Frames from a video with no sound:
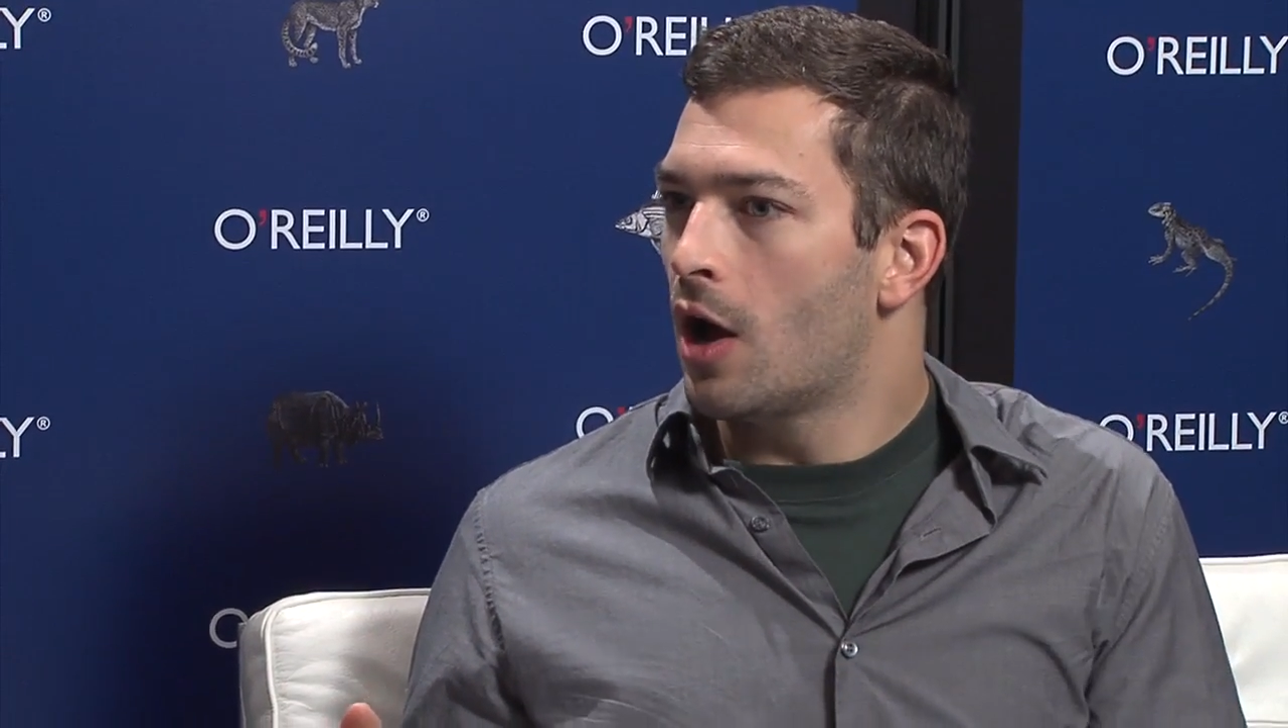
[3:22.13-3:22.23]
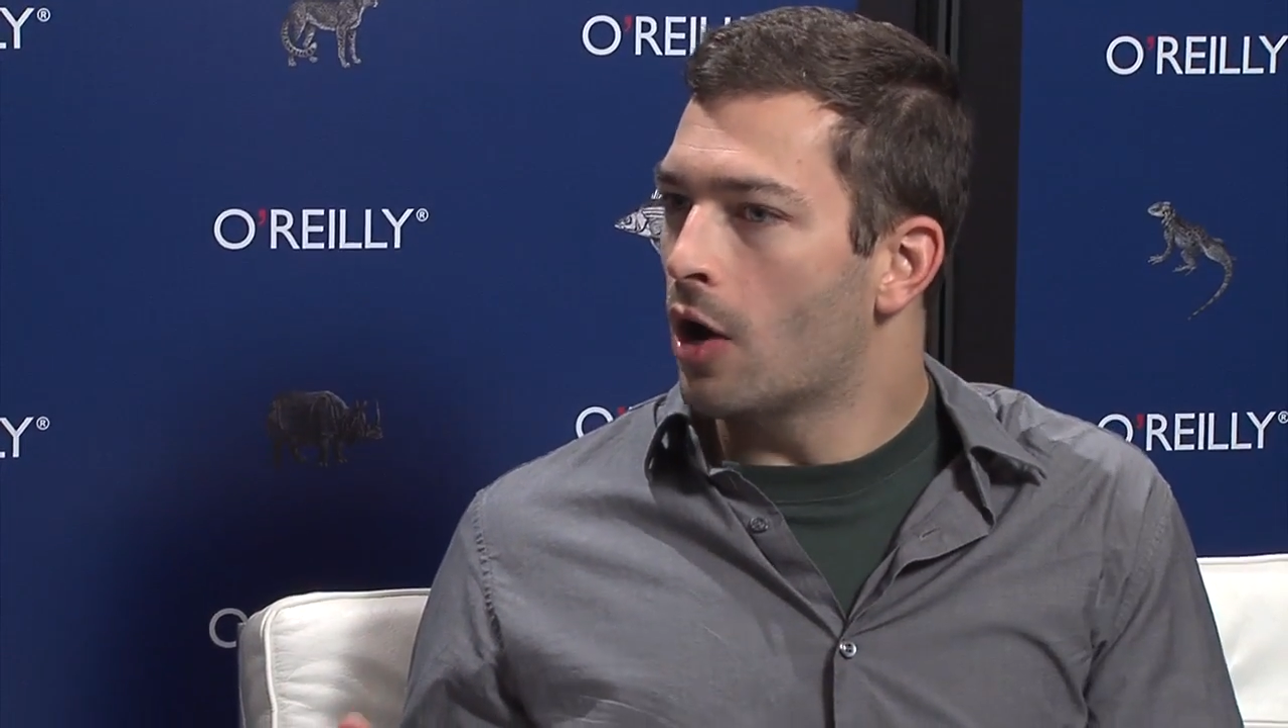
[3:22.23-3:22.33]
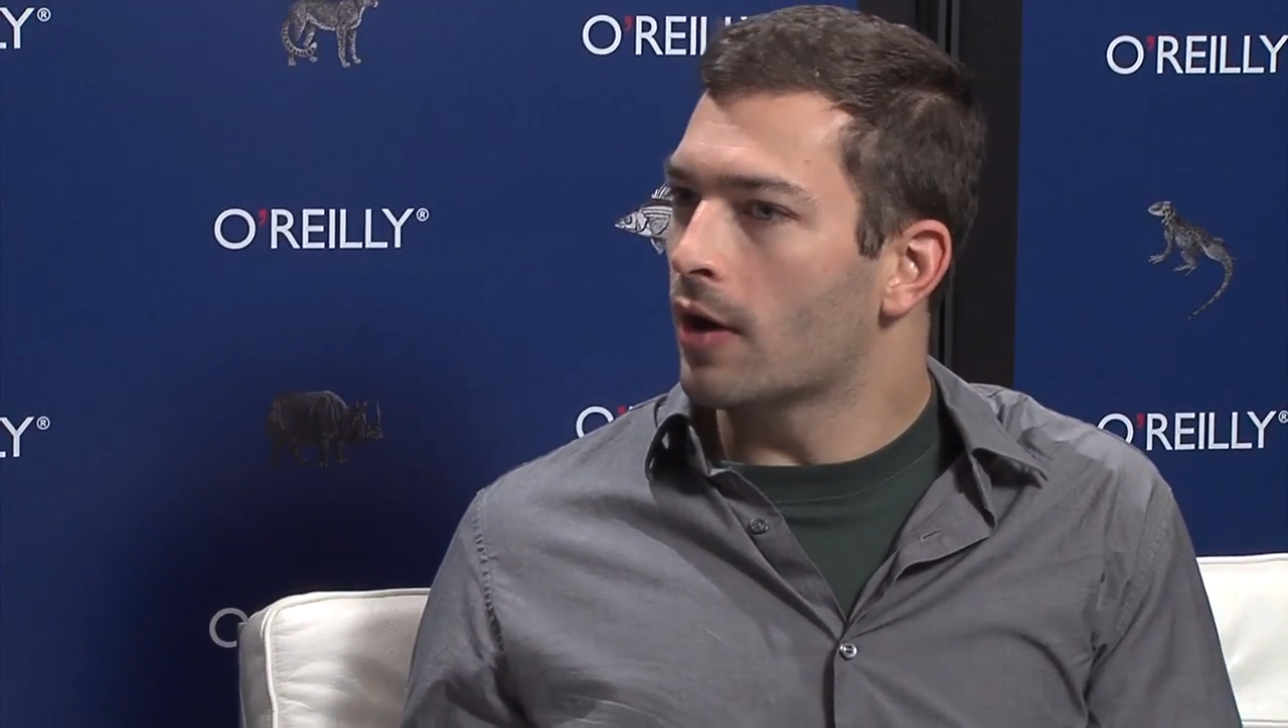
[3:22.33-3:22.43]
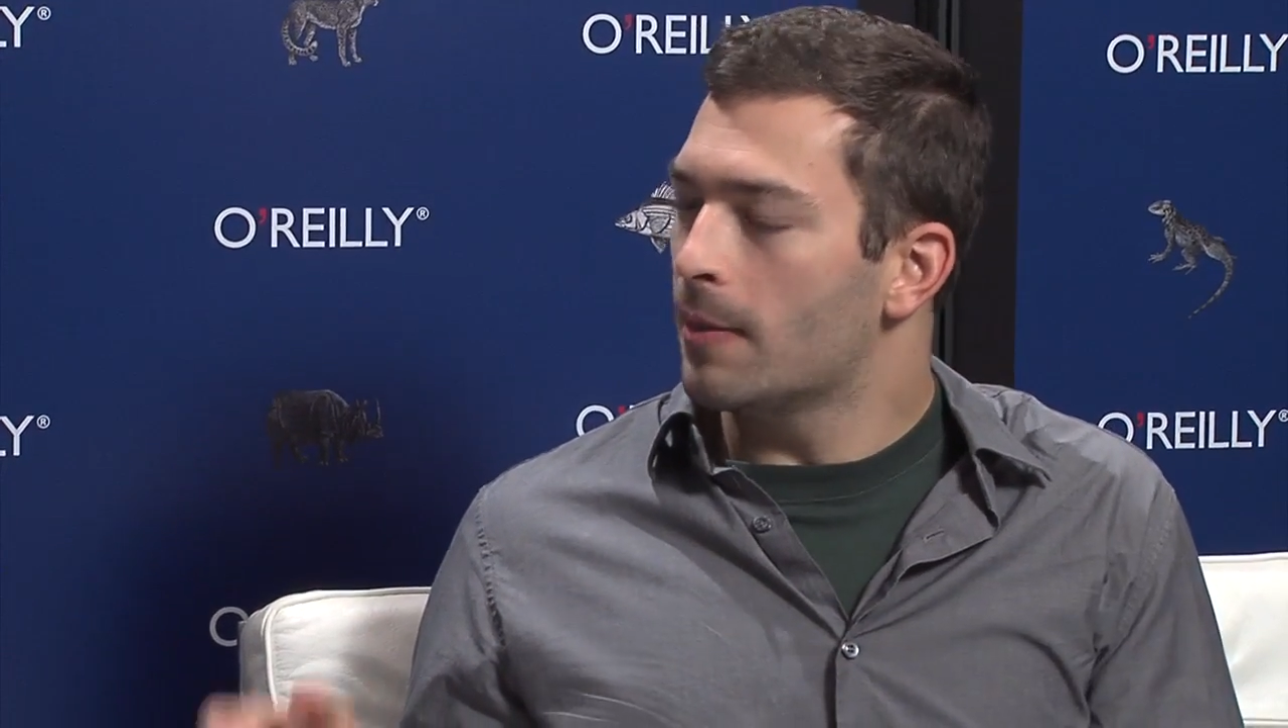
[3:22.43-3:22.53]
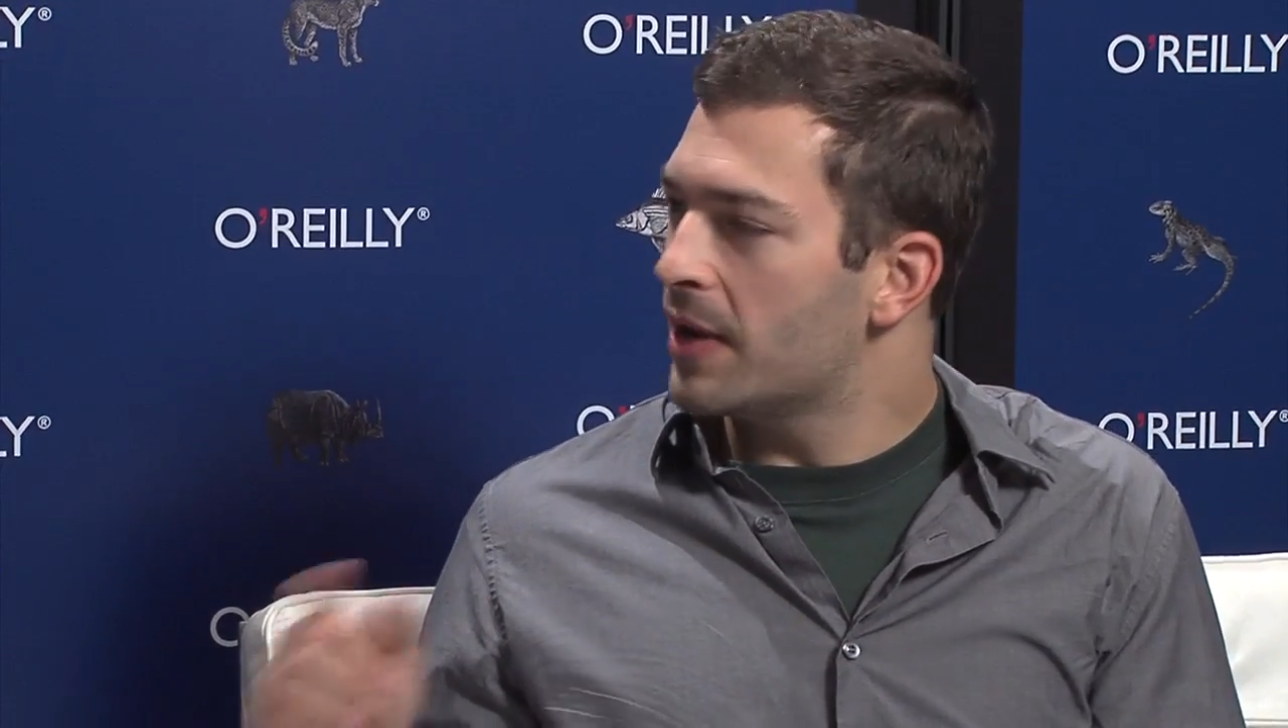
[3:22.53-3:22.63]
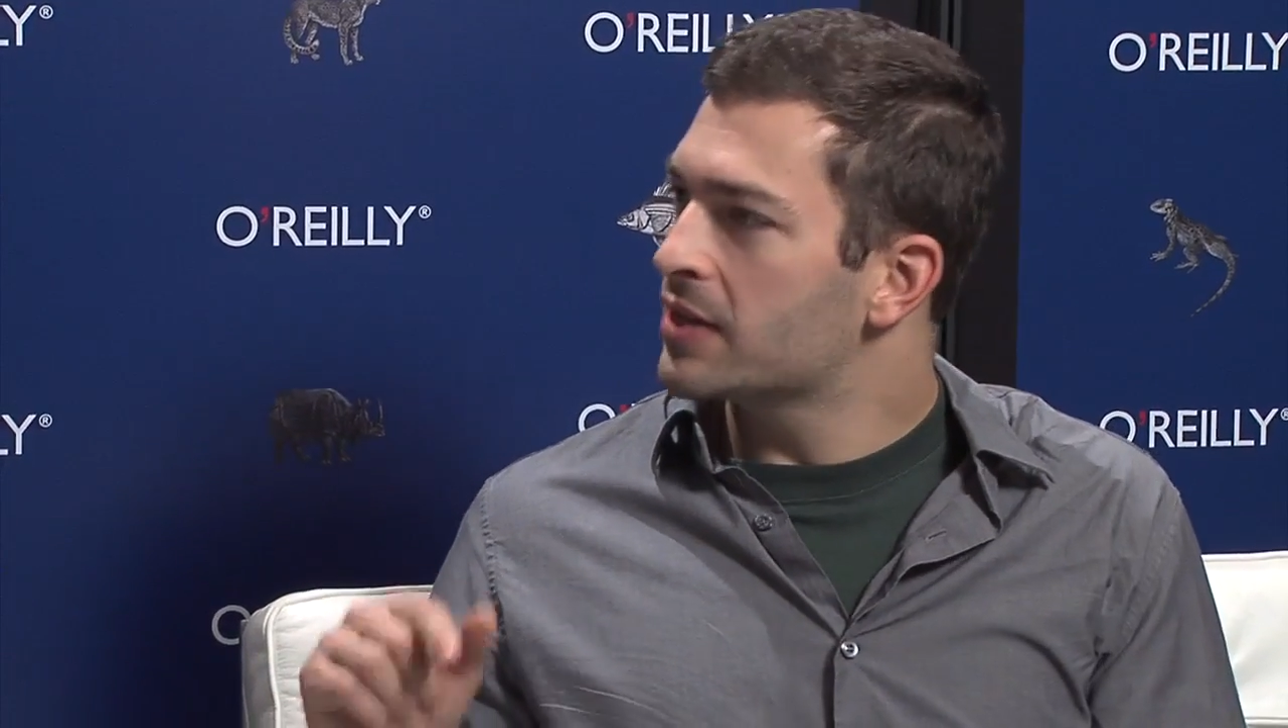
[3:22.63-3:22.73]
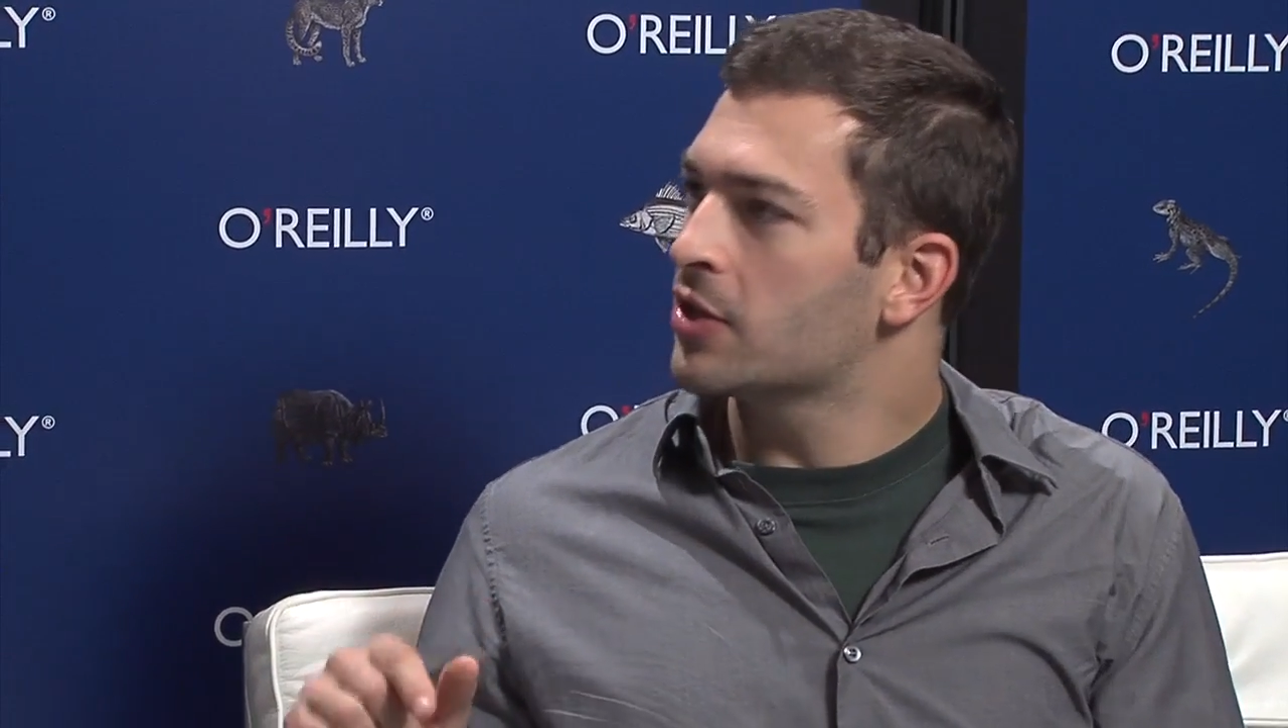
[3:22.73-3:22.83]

all right, based